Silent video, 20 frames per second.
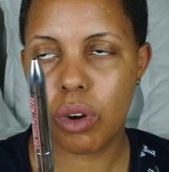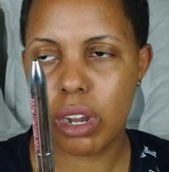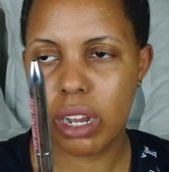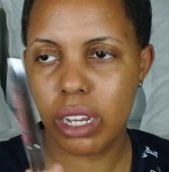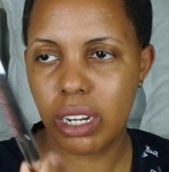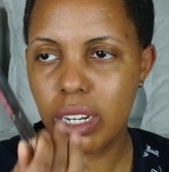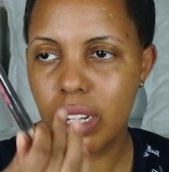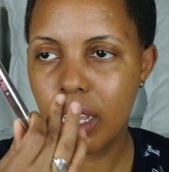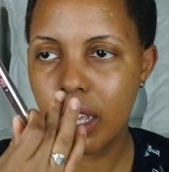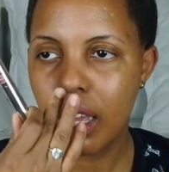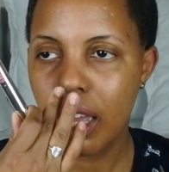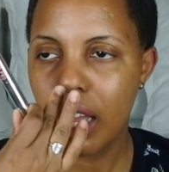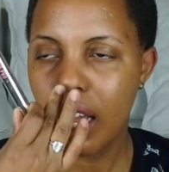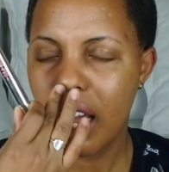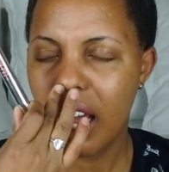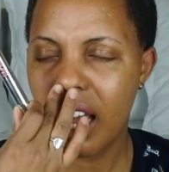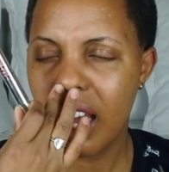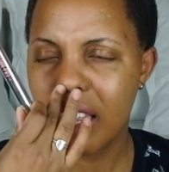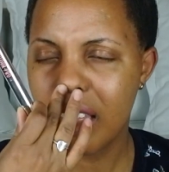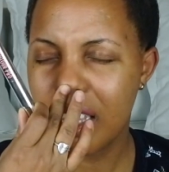one,
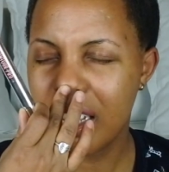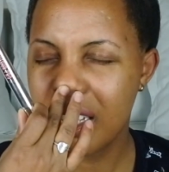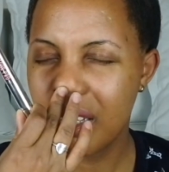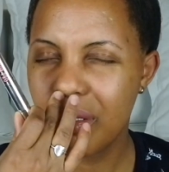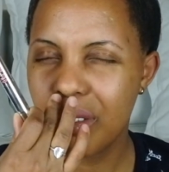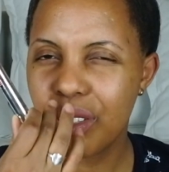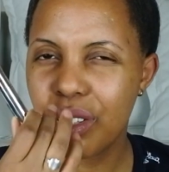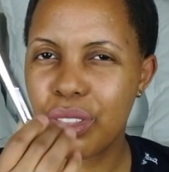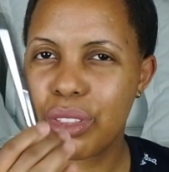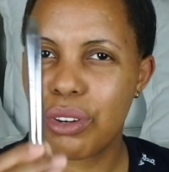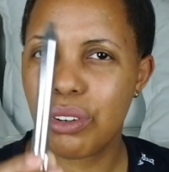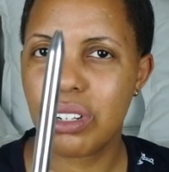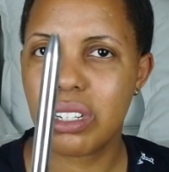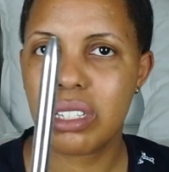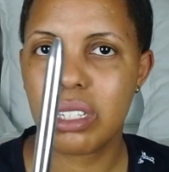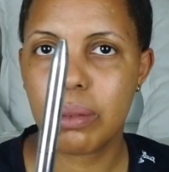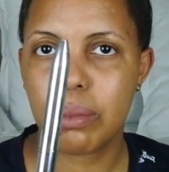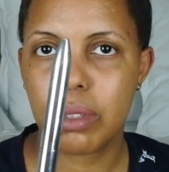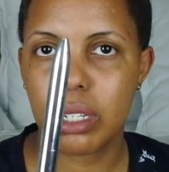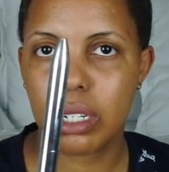and this was
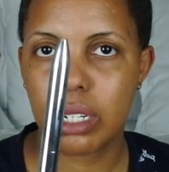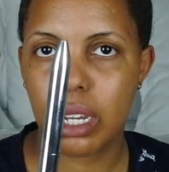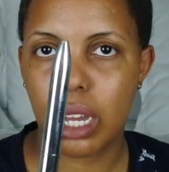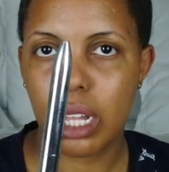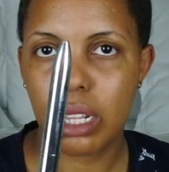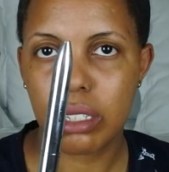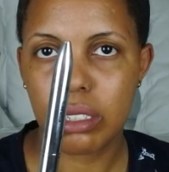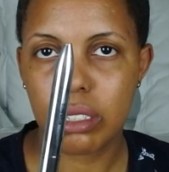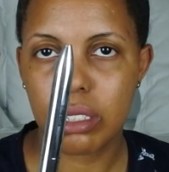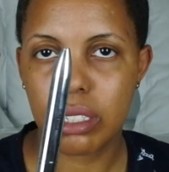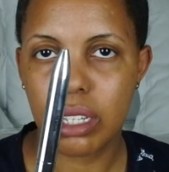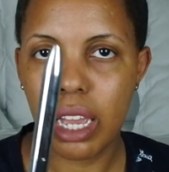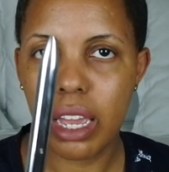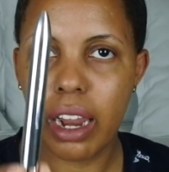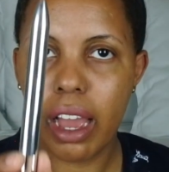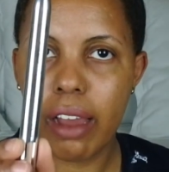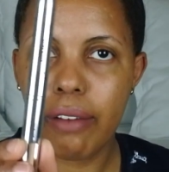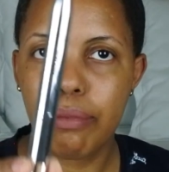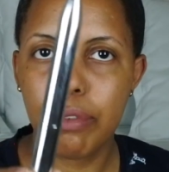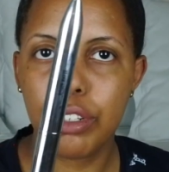$30-something.
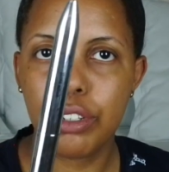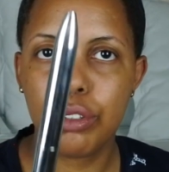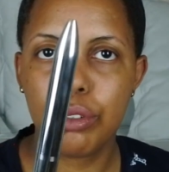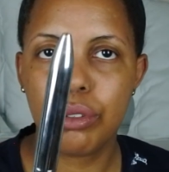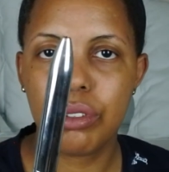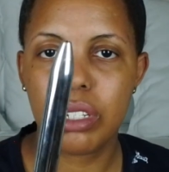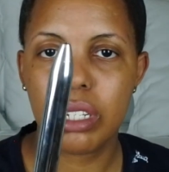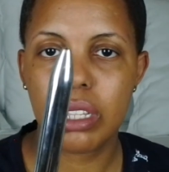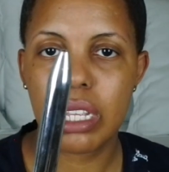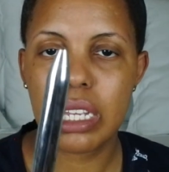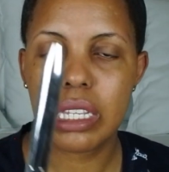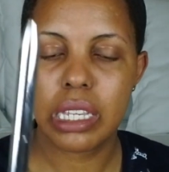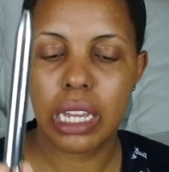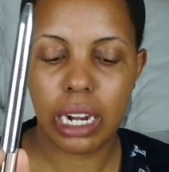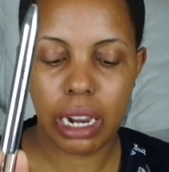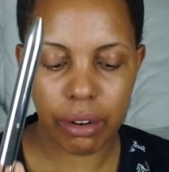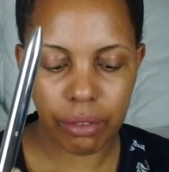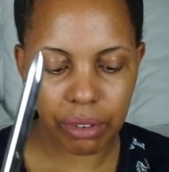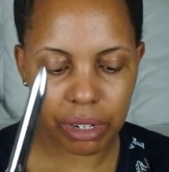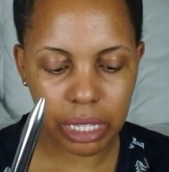And I've been using this
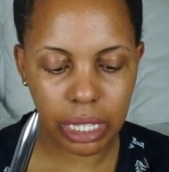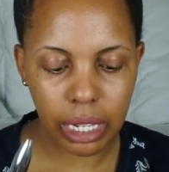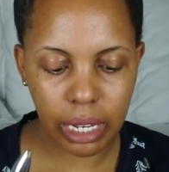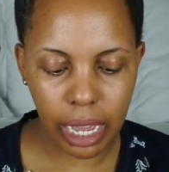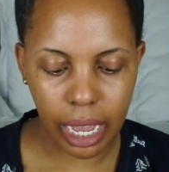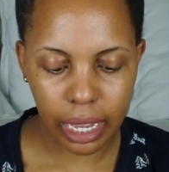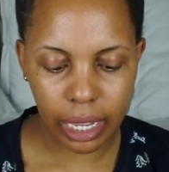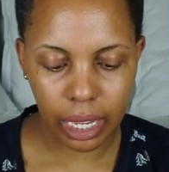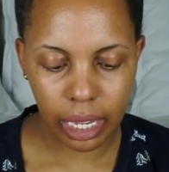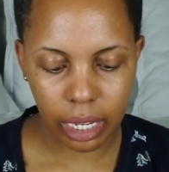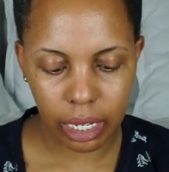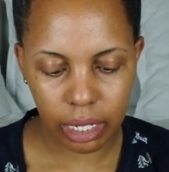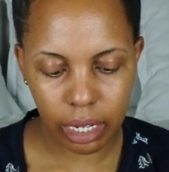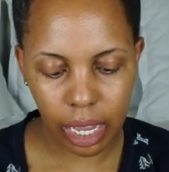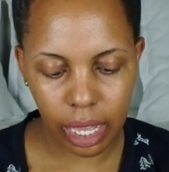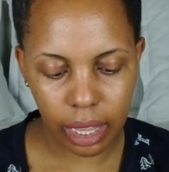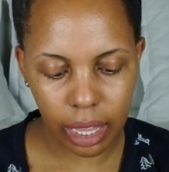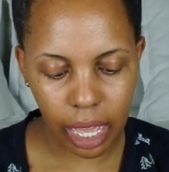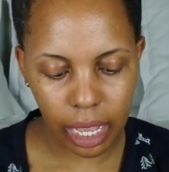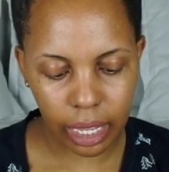and I really like it.
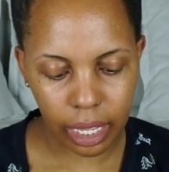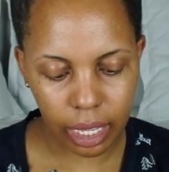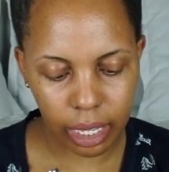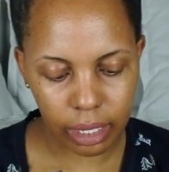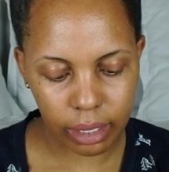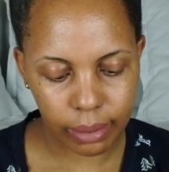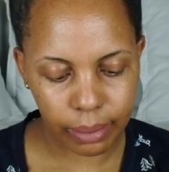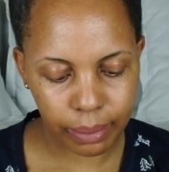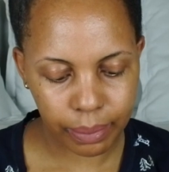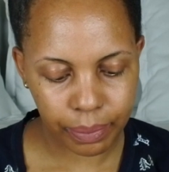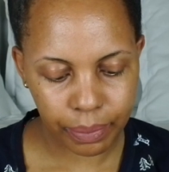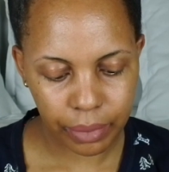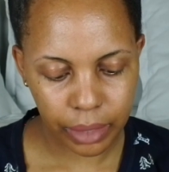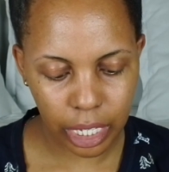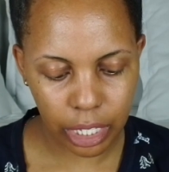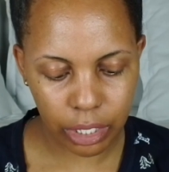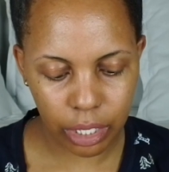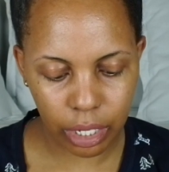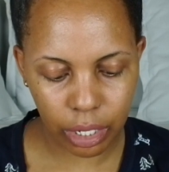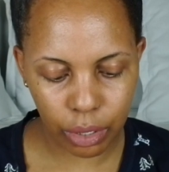I like it.
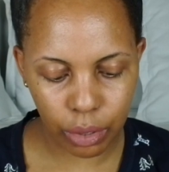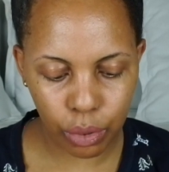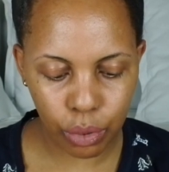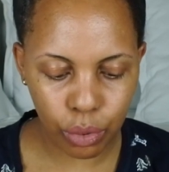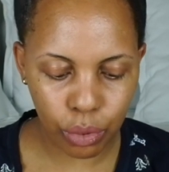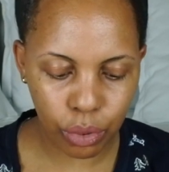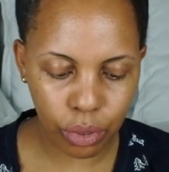It's a